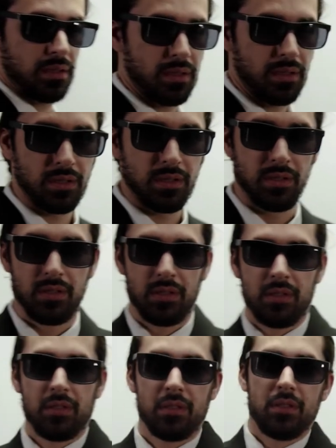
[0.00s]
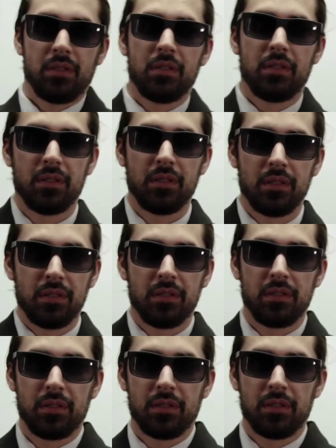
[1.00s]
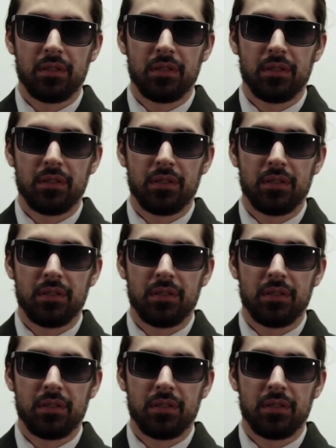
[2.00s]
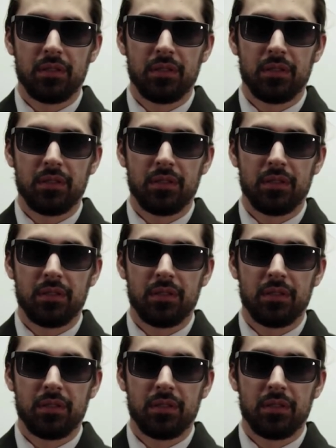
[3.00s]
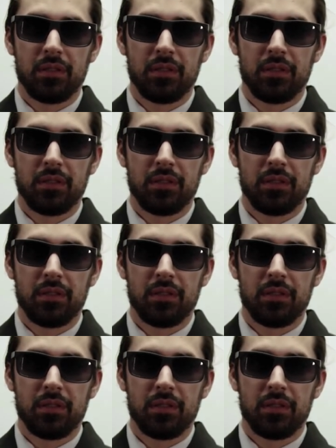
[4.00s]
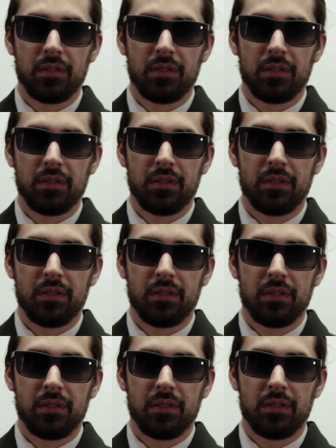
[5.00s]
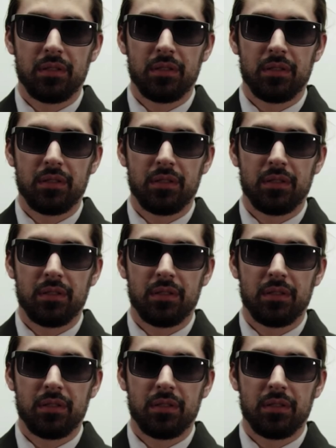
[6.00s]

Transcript: No words are spoken by the person on screen.